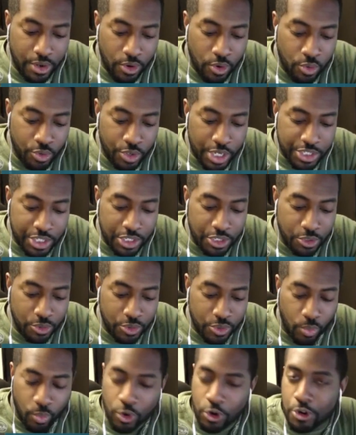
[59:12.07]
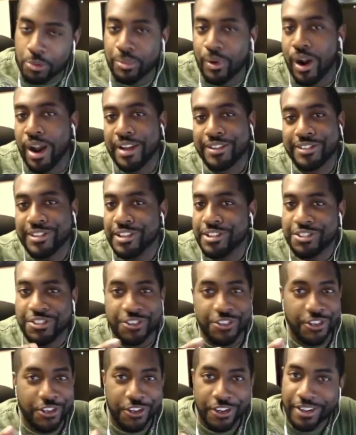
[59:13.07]
who doesn't use a word
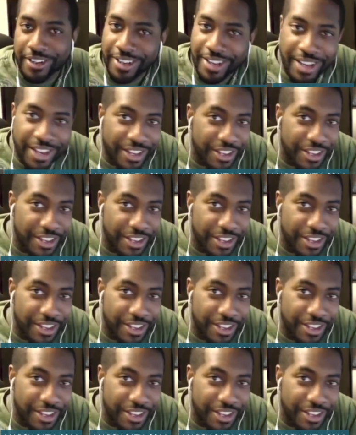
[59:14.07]
processor and